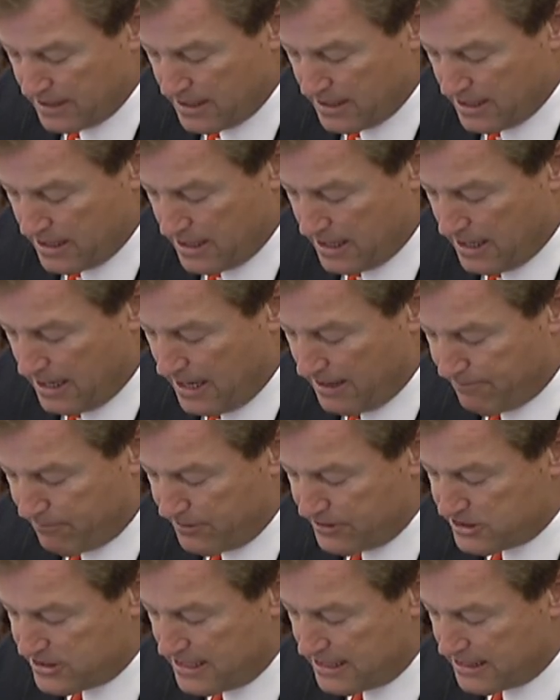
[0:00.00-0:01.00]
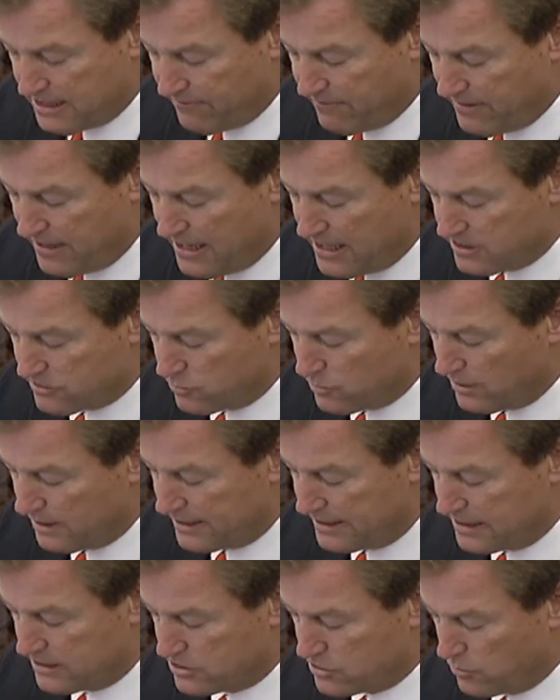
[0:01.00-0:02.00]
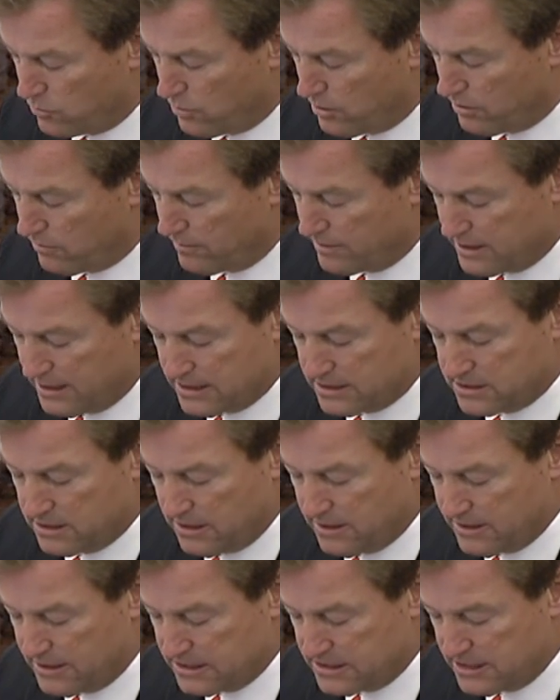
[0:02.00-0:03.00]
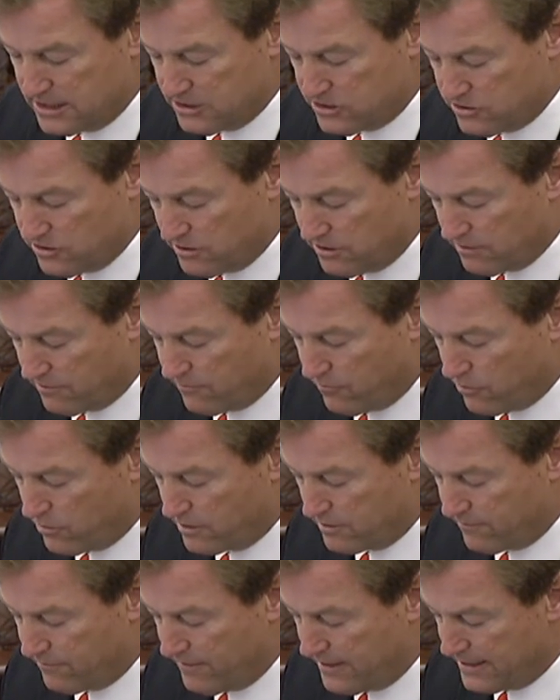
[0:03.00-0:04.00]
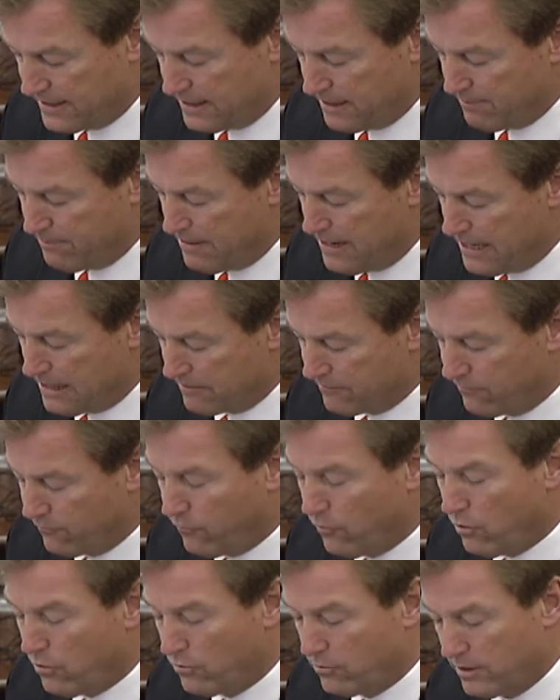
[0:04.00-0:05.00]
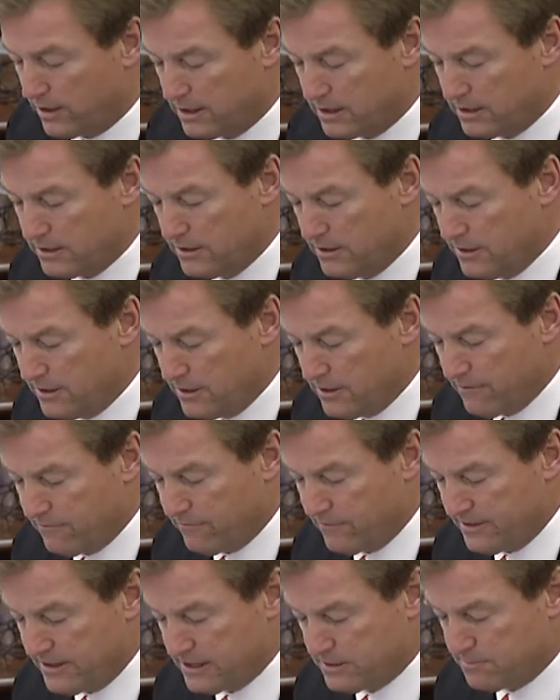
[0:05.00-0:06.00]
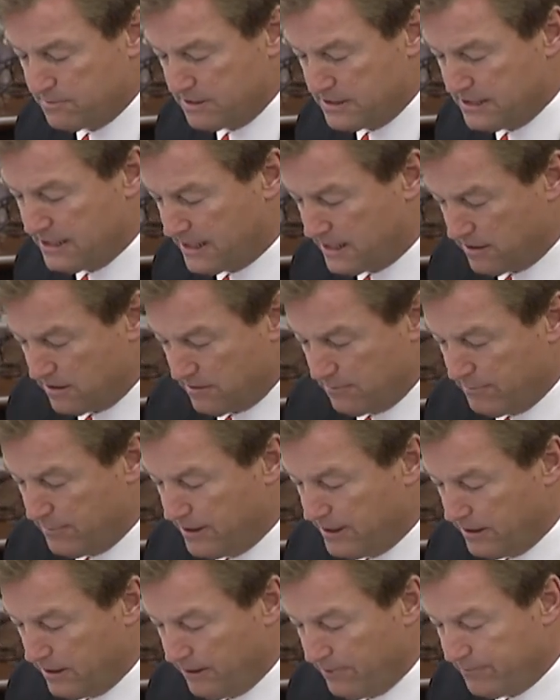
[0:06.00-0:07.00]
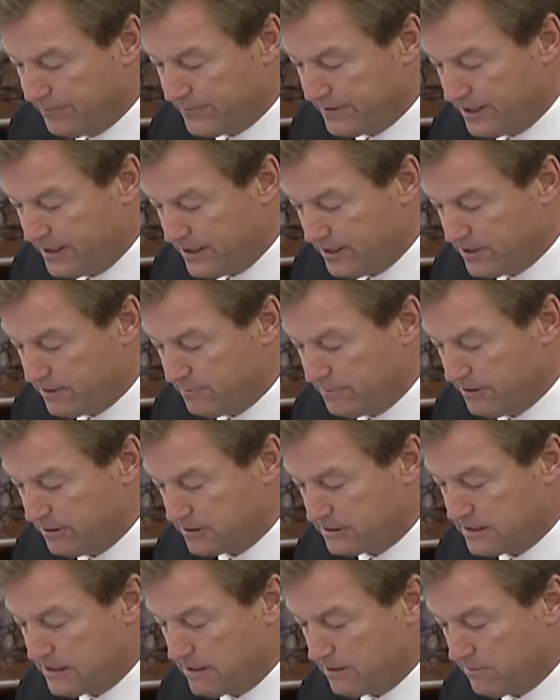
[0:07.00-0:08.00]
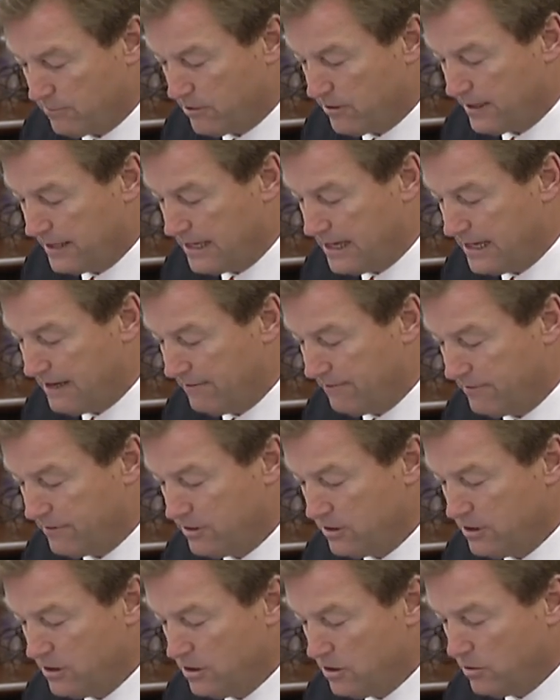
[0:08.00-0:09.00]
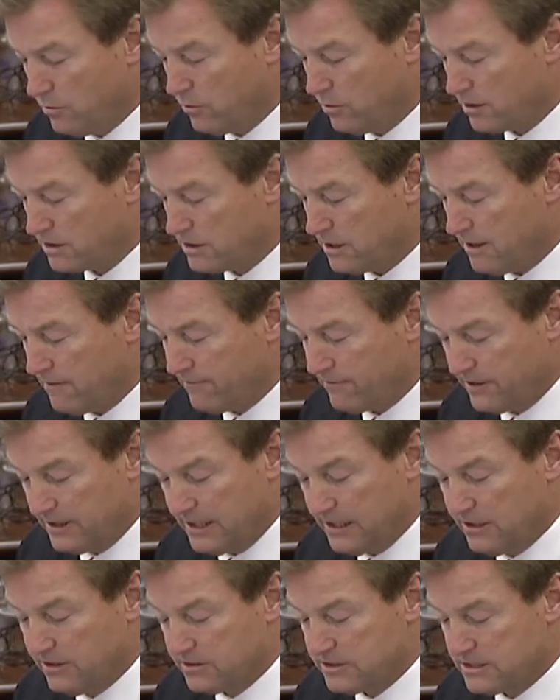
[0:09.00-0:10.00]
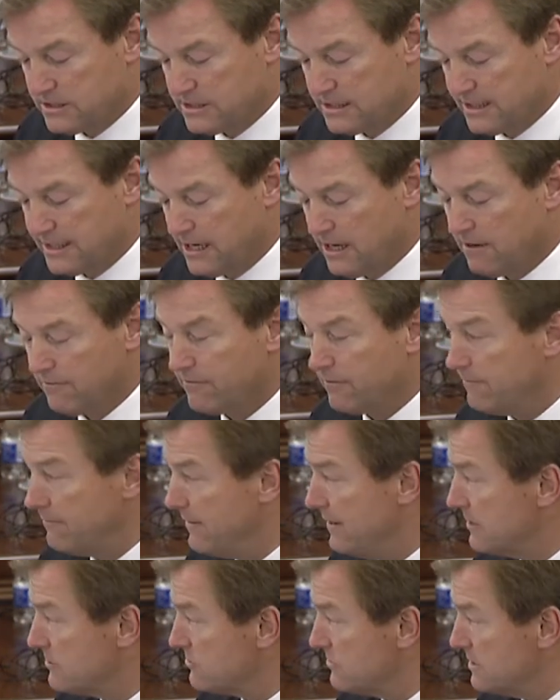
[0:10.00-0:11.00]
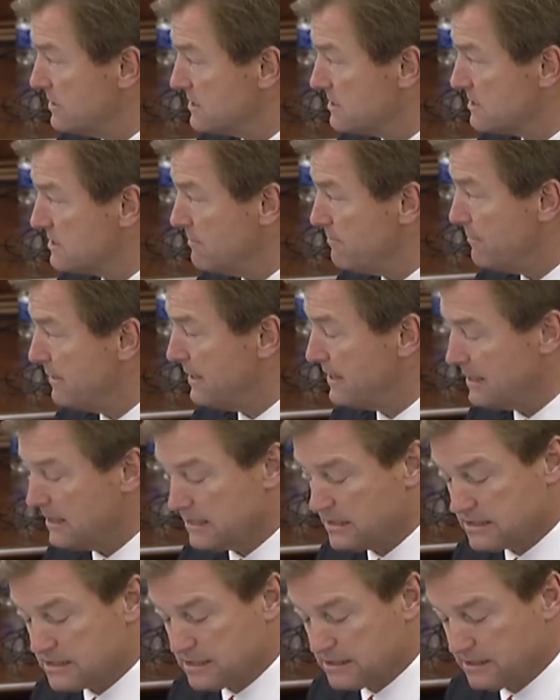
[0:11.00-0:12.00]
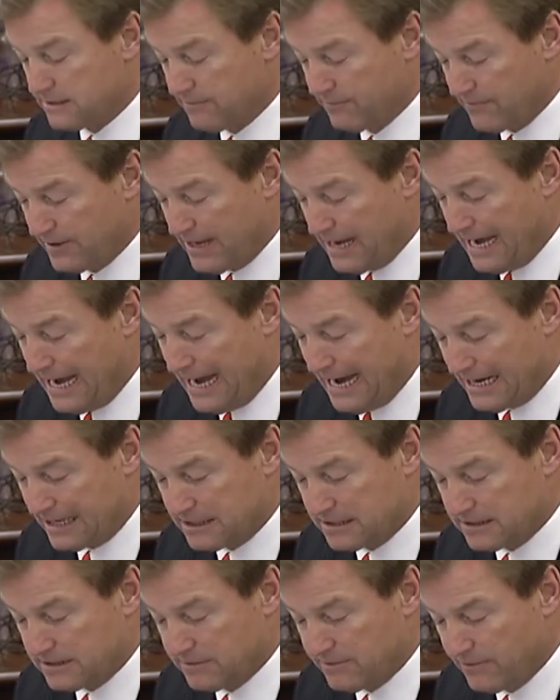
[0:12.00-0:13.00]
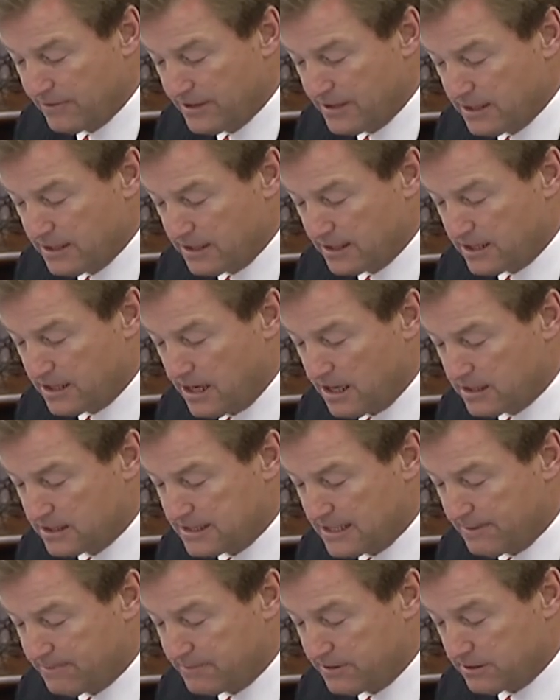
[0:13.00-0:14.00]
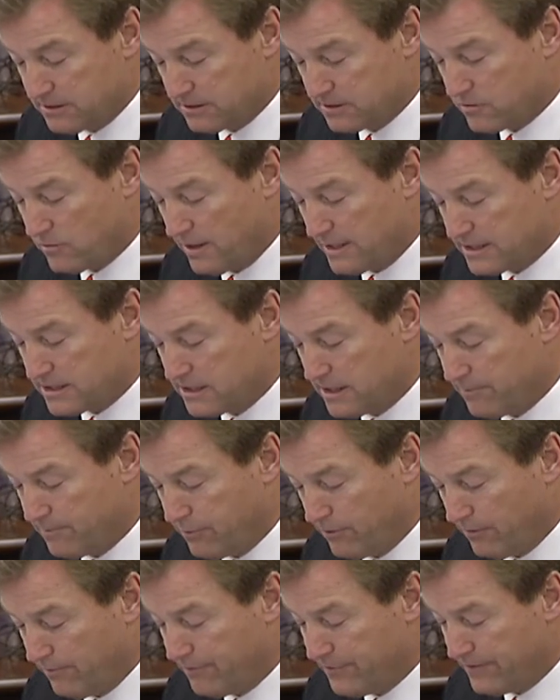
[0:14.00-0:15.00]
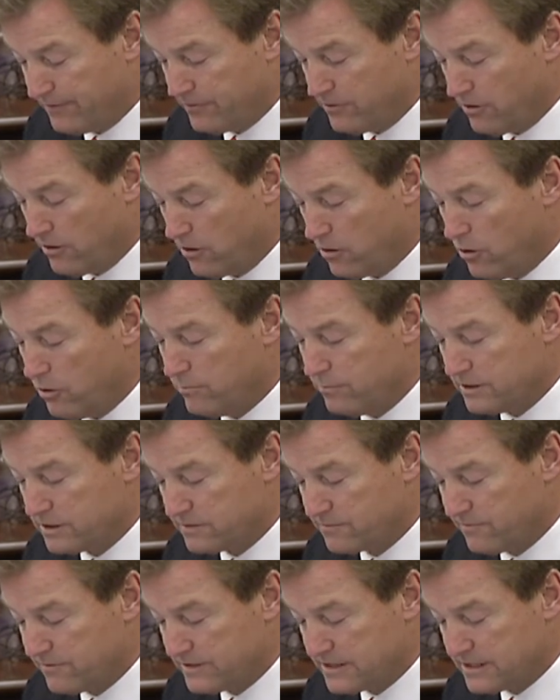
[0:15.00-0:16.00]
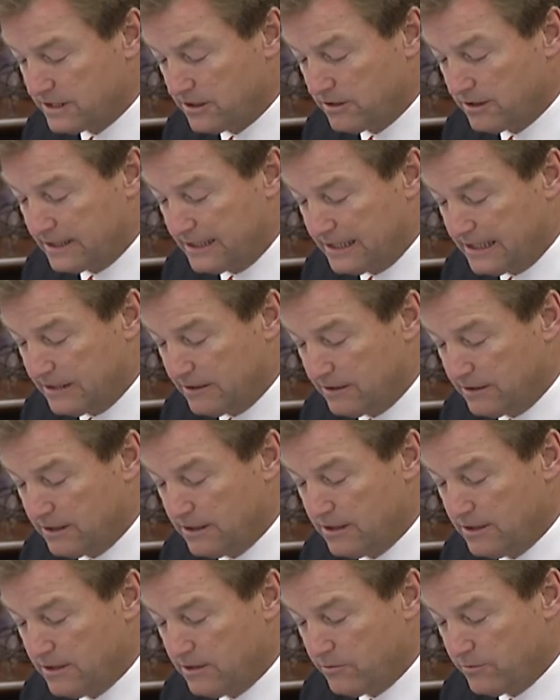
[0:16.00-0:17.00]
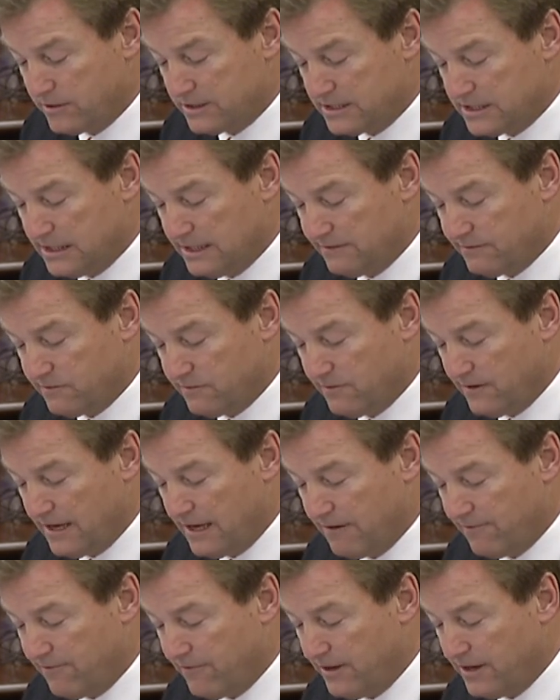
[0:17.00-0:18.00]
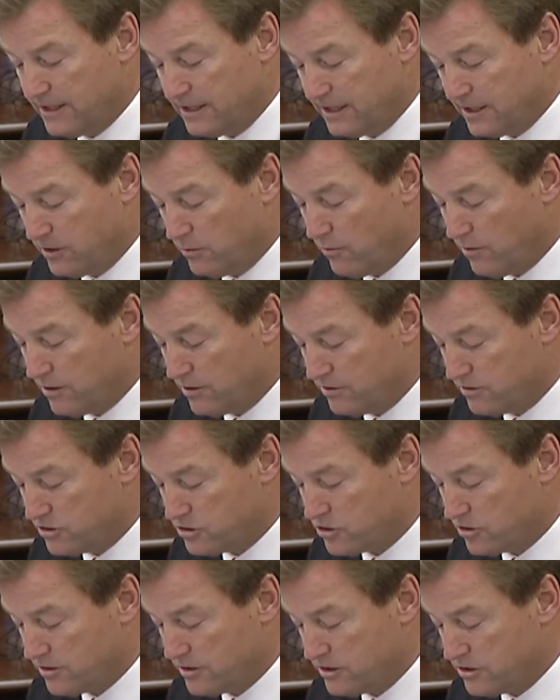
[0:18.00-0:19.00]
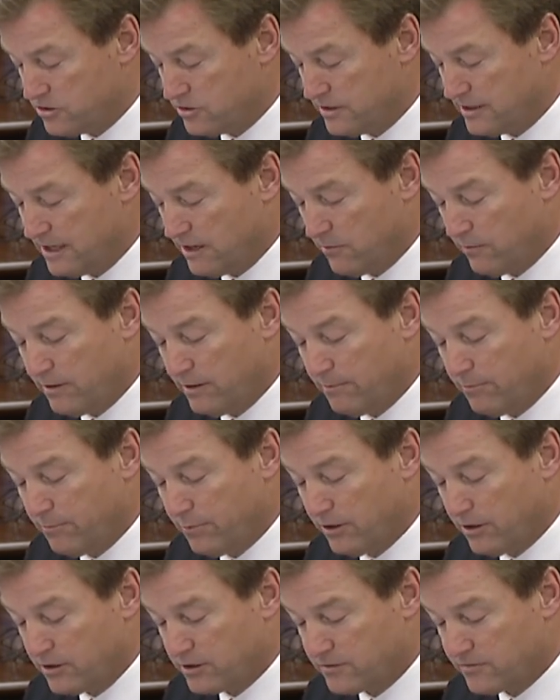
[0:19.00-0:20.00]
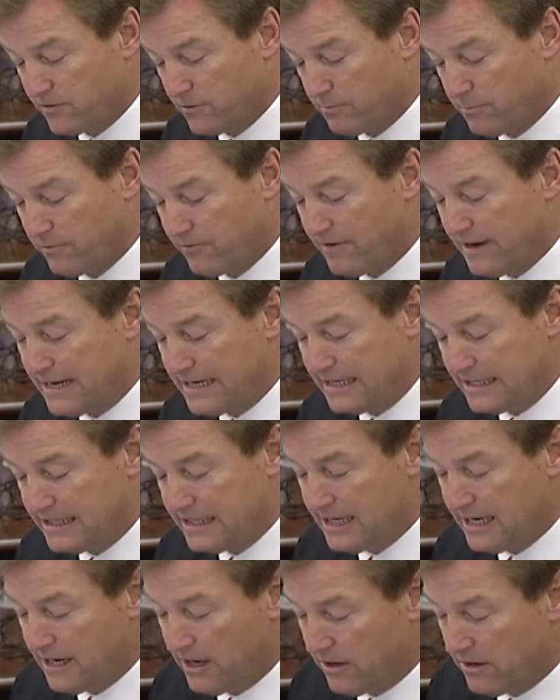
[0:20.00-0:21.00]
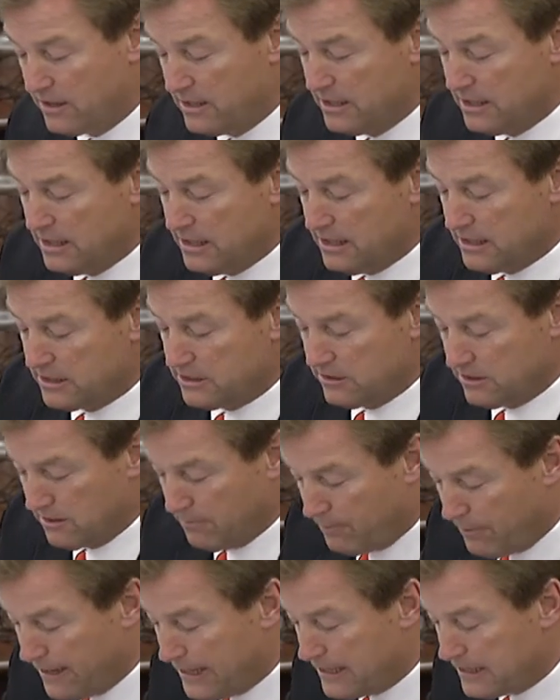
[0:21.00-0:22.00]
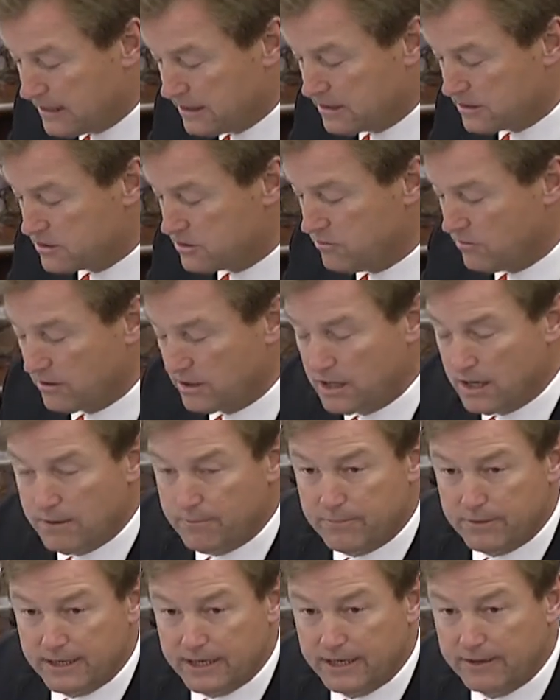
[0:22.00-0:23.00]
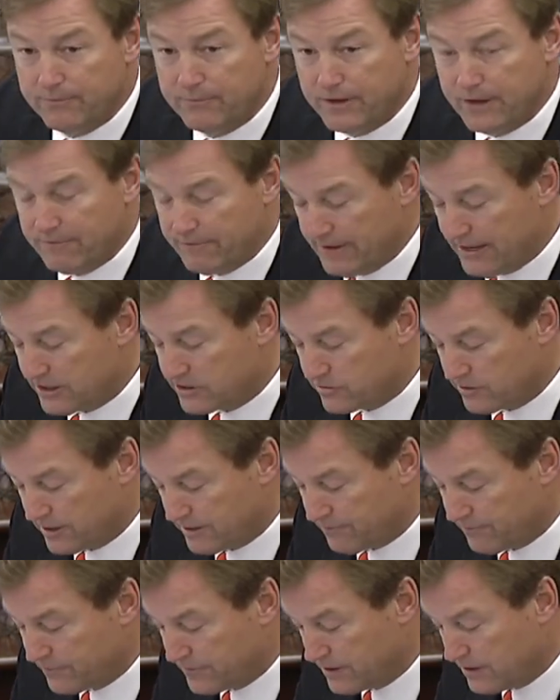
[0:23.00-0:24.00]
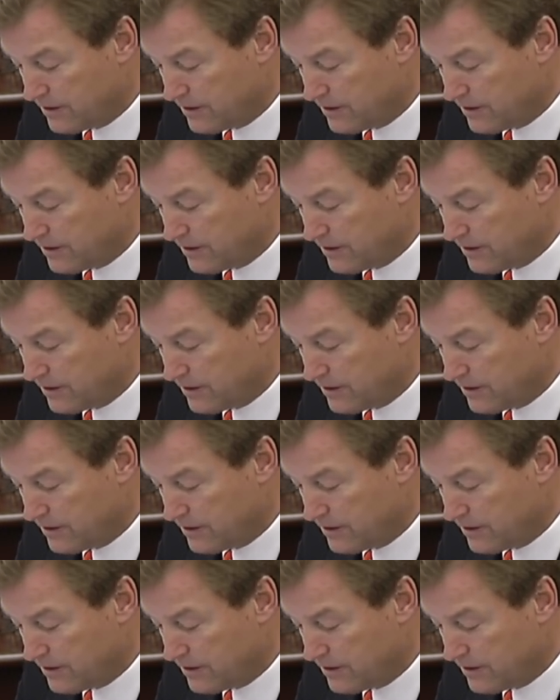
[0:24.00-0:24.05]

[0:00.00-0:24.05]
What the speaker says: I appreciate the VA's willingness to work with us on this issue and look forward to finding a path forward for this particular bill. Another bill Senator Murray and I have worked on for years is the Care for Veterans Dependents Act. The concept is quite simple. If you are a homeless facility that receives VA funding, you want to ensure that you can get reimbursed for providing care to dependents who accompany a veteran.